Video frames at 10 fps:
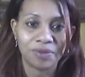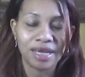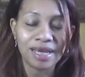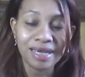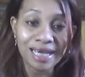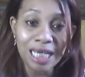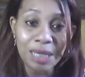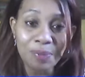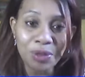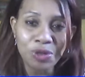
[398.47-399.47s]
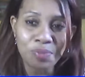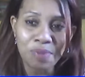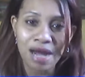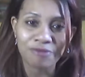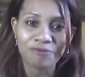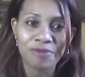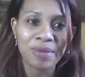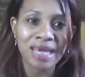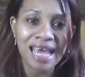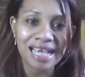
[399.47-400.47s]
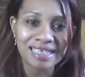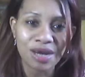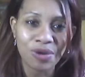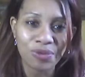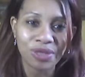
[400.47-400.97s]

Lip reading: in keeping you back from getting out